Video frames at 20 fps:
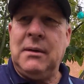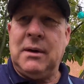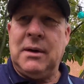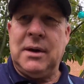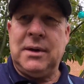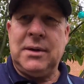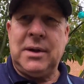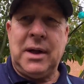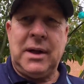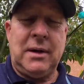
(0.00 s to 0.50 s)

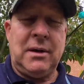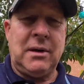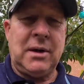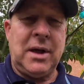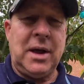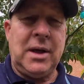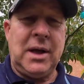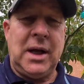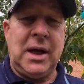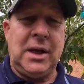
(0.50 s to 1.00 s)
and then I'll
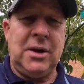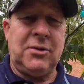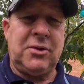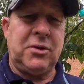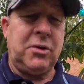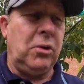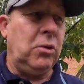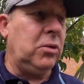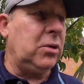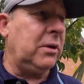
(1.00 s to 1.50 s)
get that
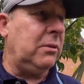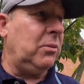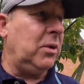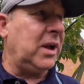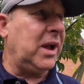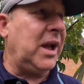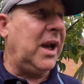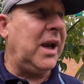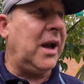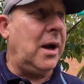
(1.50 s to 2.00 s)
installed and
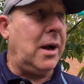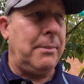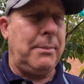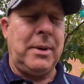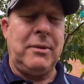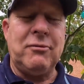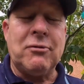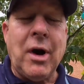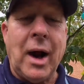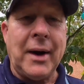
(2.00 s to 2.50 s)
we'll get it up
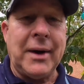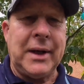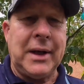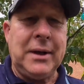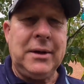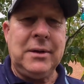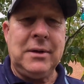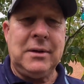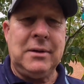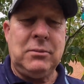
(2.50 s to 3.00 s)
and
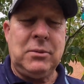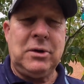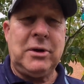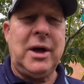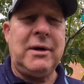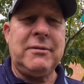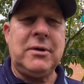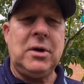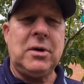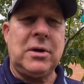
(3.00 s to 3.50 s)
running, and we'll
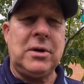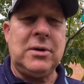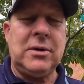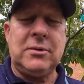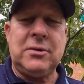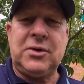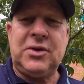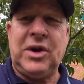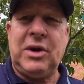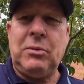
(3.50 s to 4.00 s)
have a look
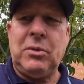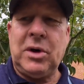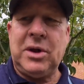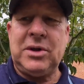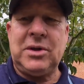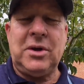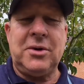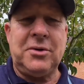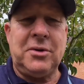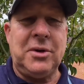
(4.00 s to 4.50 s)
at see what
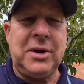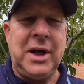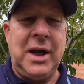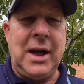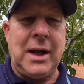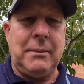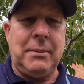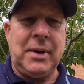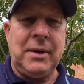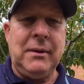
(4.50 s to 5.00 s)
it does on the
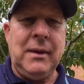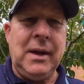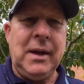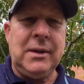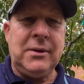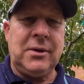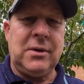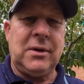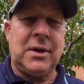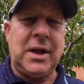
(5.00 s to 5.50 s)
app.
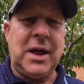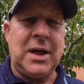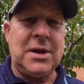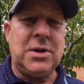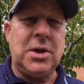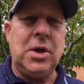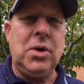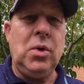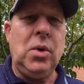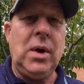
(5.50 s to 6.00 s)
So I'll
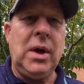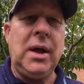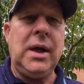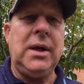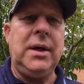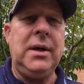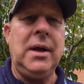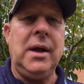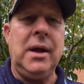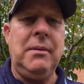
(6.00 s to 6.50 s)
catch you
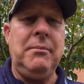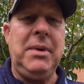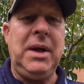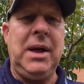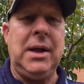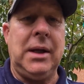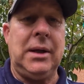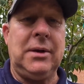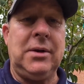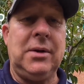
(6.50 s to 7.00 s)
in a
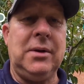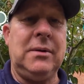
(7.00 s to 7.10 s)
minute.